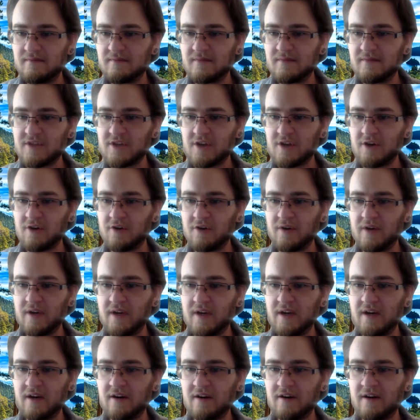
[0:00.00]
so
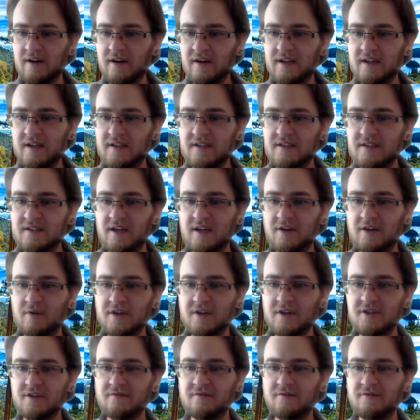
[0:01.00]
here is a
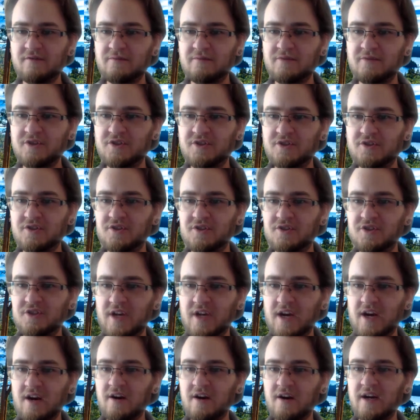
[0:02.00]
question from
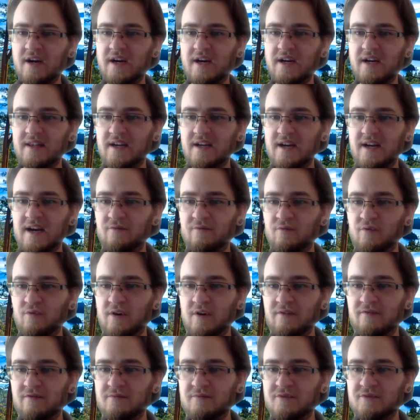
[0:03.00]
Sherry, and then I have
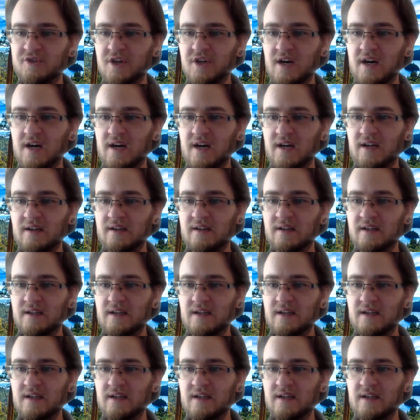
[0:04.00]
one from John.